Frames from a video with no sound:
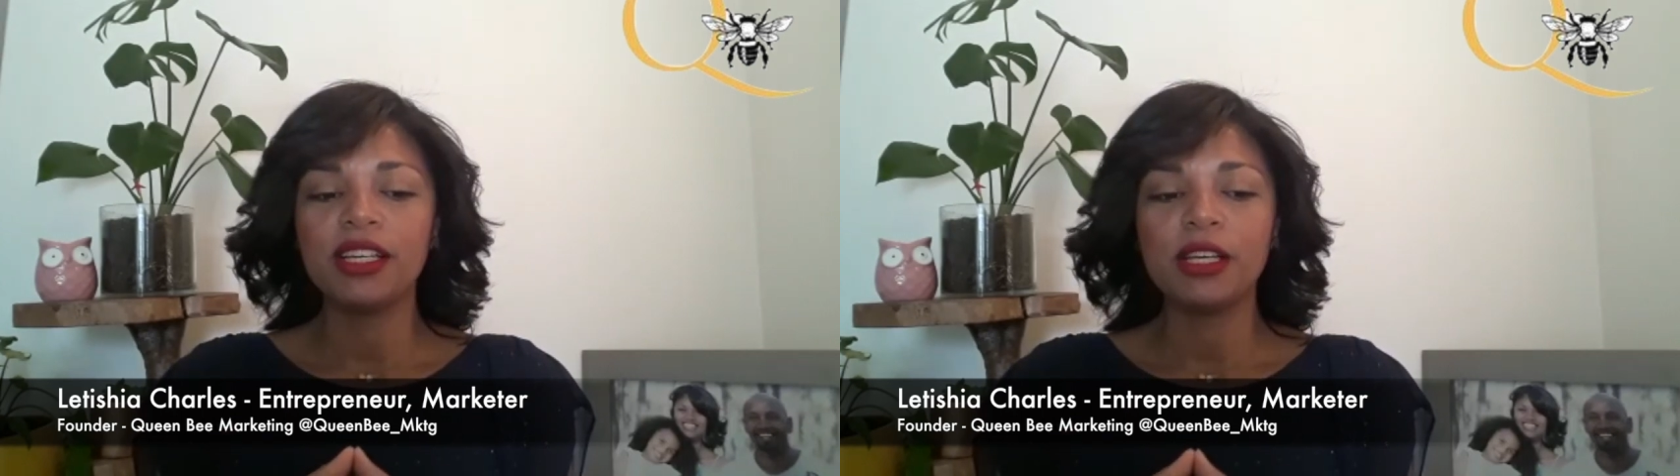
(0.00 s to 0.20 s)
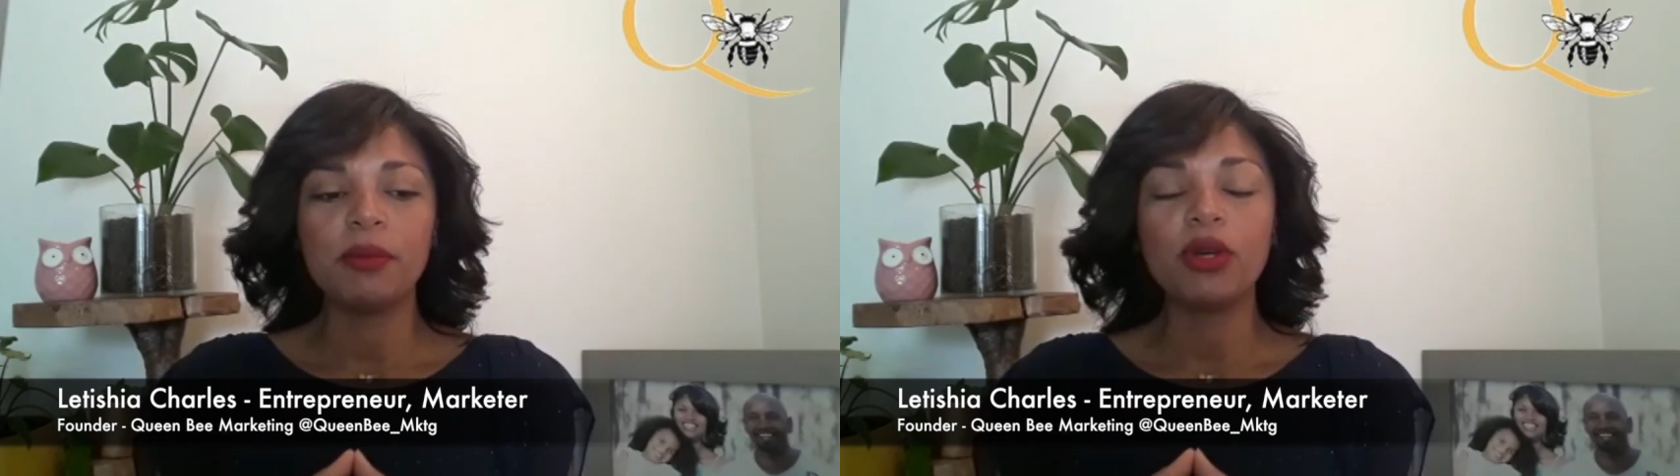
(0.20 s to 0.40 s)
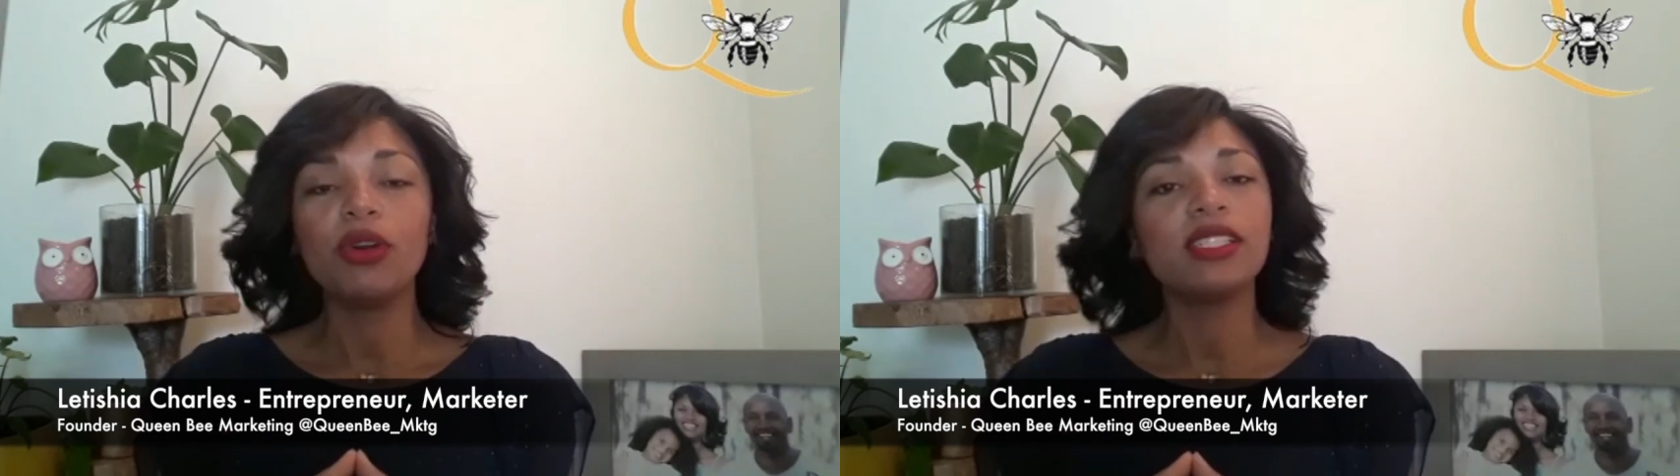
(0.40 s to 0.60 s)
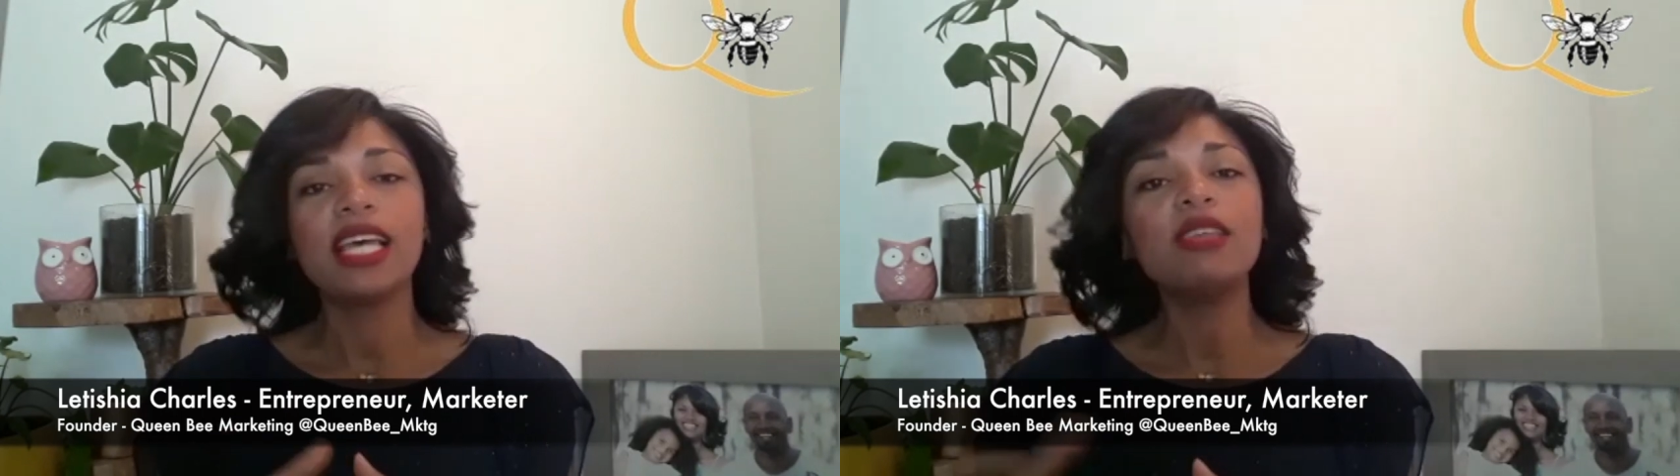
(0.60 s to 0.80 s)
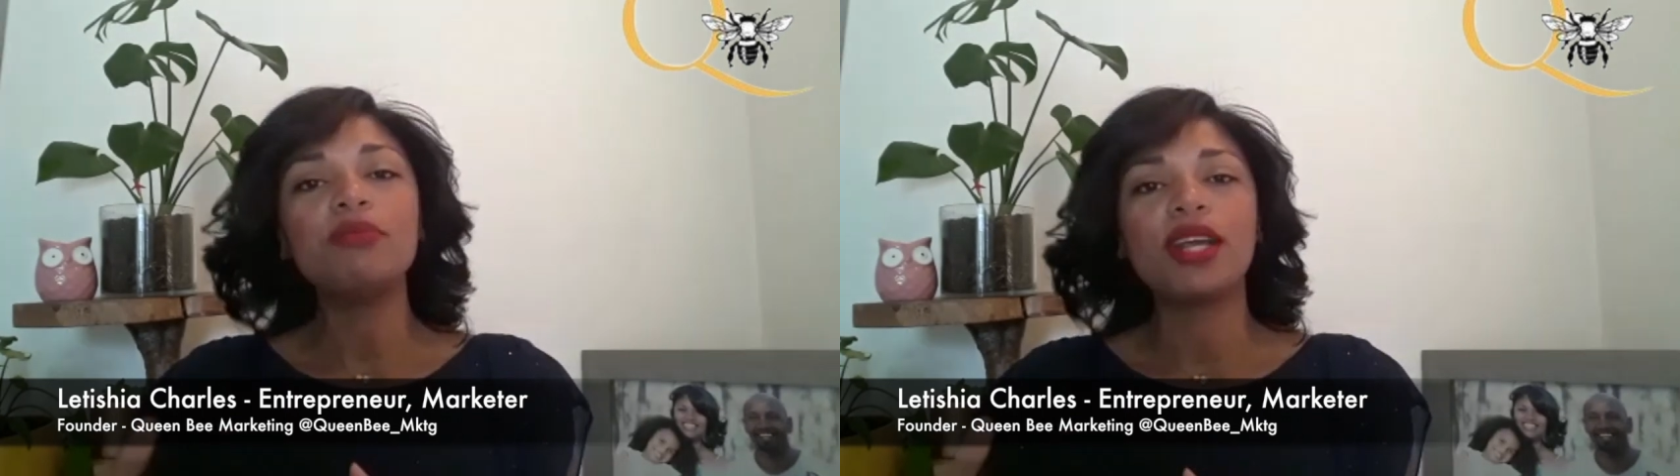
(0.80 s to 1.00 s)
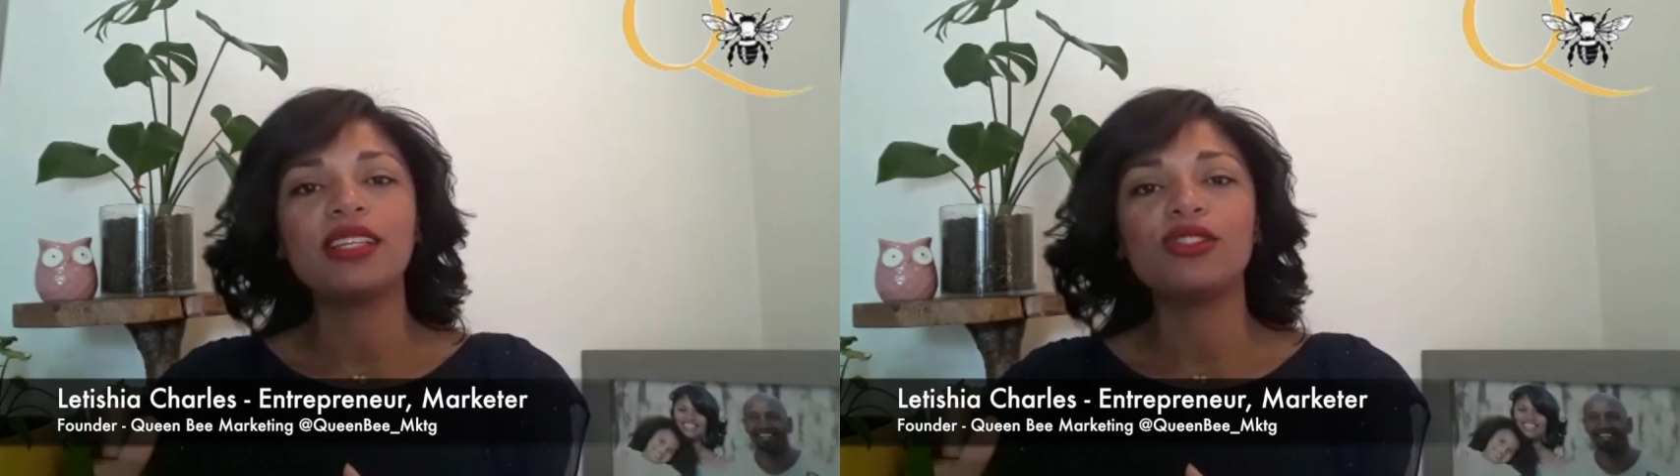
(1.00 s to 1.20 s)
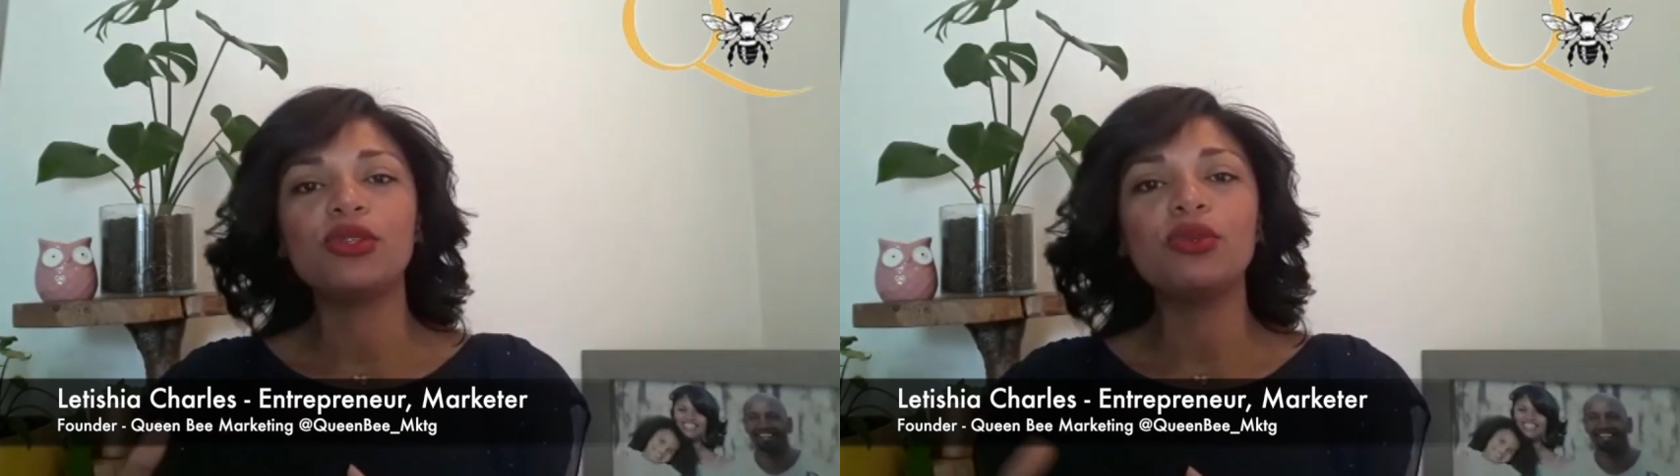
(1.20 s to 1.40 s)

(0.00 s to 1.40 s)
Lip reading: across other brands